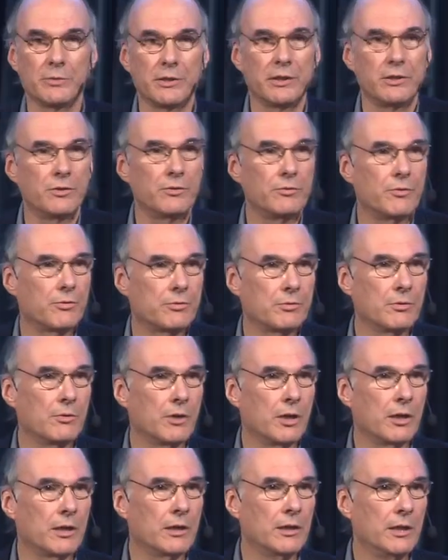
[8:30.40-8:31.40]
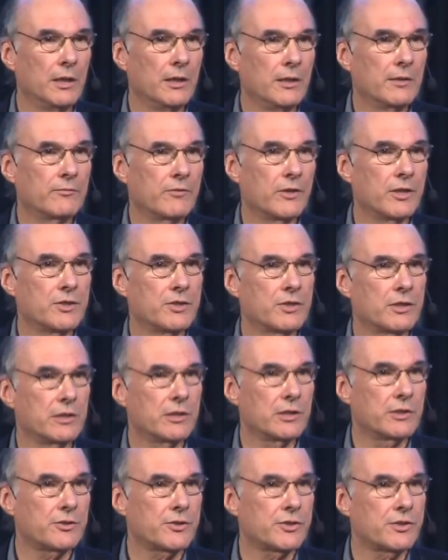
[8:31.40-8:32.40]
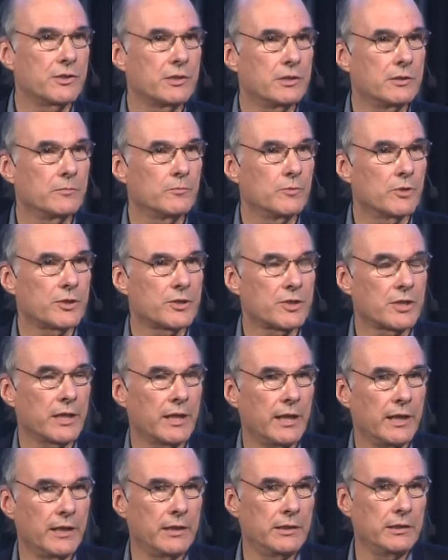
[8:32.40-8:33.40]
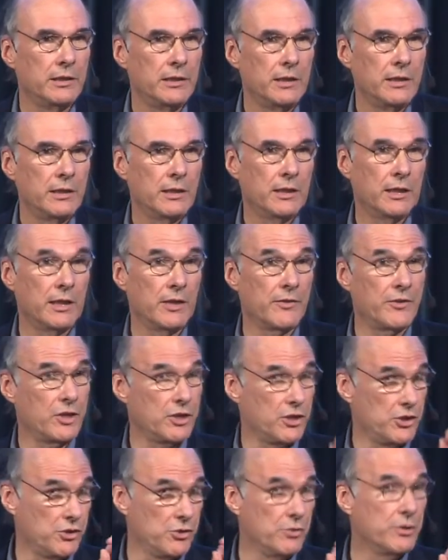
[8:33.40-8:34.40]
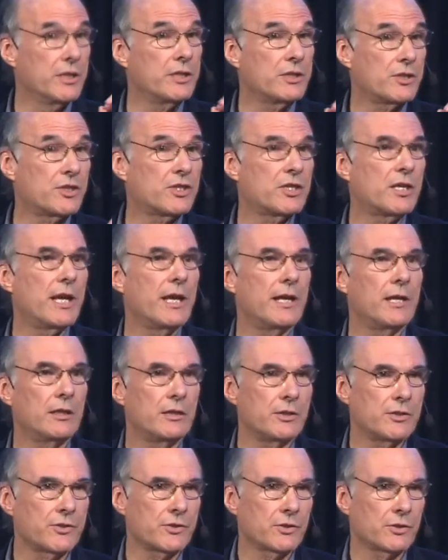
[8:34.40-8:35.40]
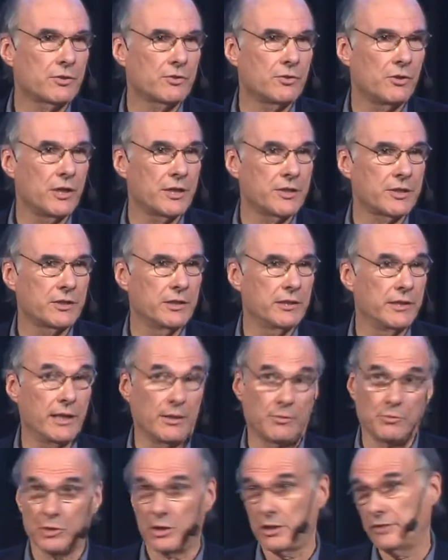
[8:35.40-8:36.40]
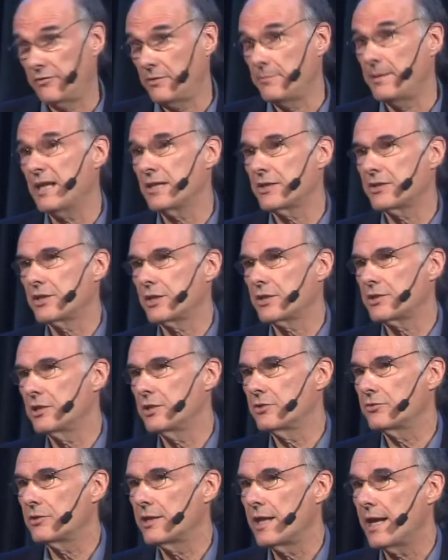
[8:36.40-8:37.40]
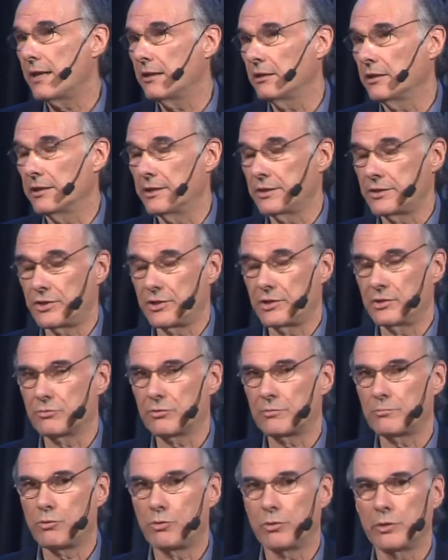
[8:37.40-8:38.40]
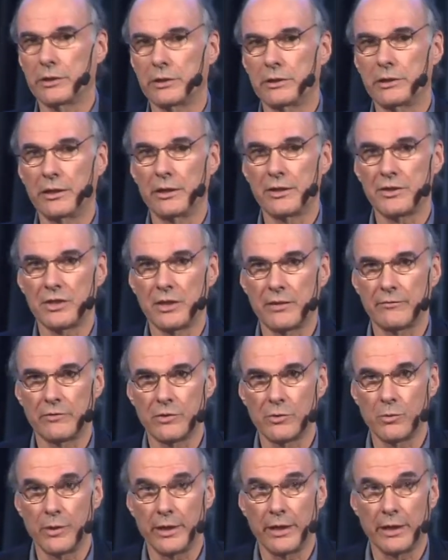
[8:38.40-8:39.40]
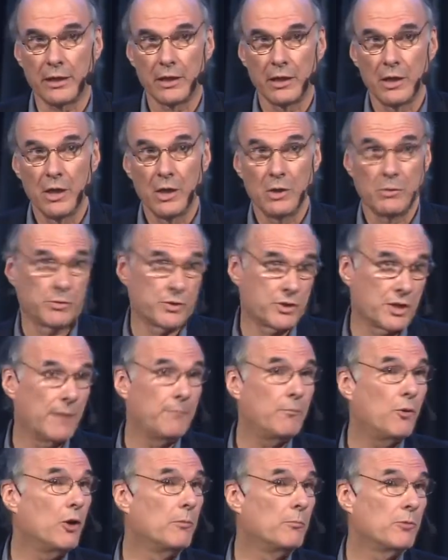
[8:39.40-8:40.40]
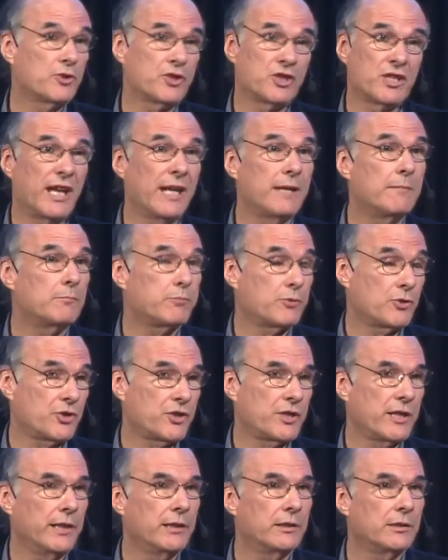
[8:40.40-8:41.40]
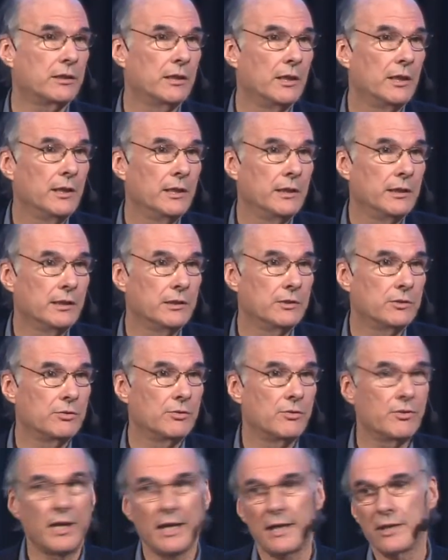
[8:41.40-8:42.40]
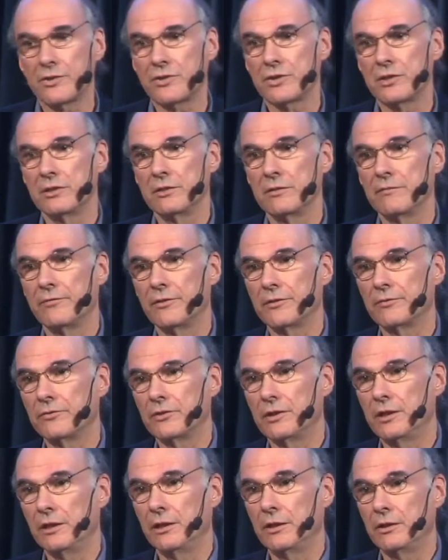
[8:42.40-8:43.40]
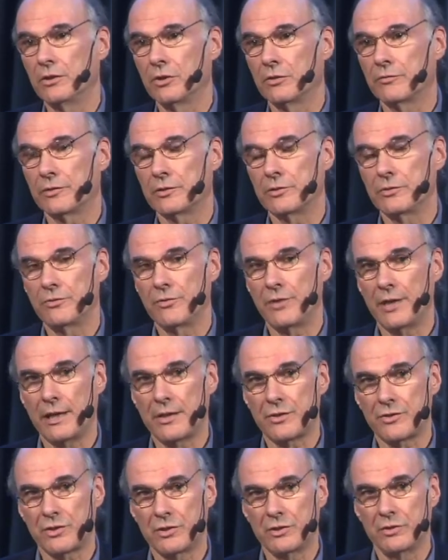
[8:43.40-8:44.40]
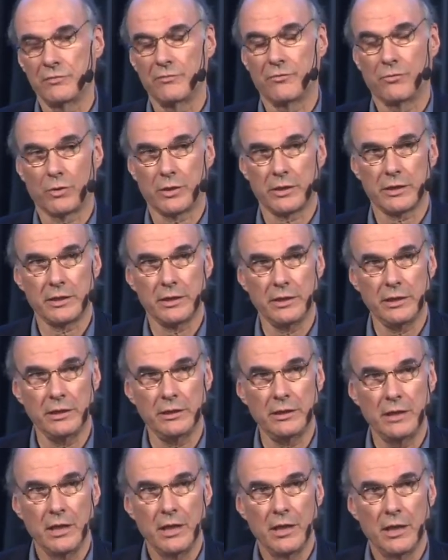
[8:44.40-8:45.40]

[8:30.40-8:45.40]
we do through our friends at Nielsen and BookScan, that unit sales across the network of about 600 outlets that report to us every week was up almost 10% in 2015 over 2014.